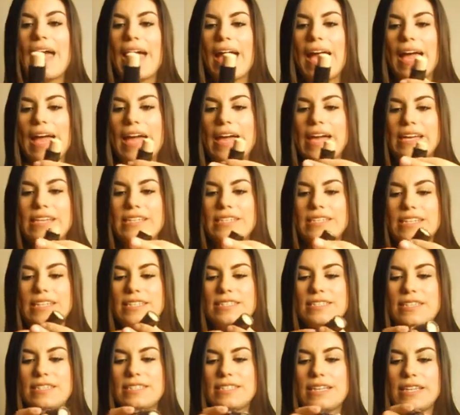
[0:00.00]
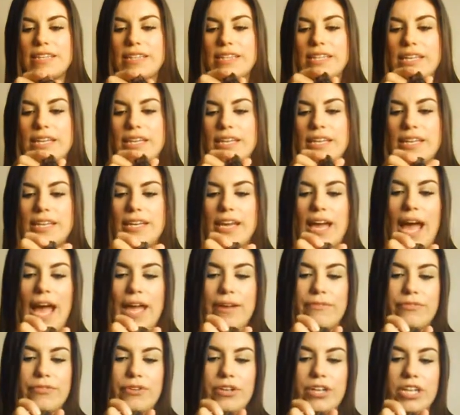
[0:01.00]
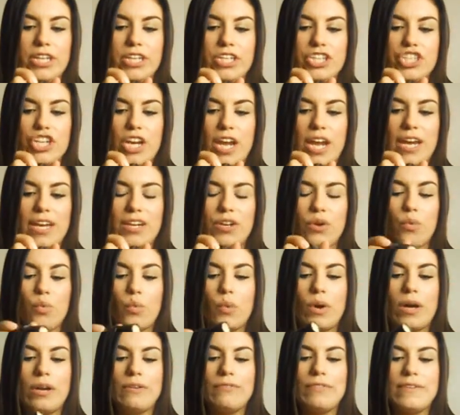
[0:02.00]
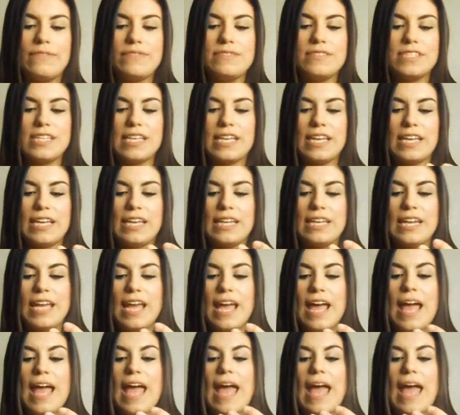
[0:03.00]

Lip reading: And this is in the ivory shade 115,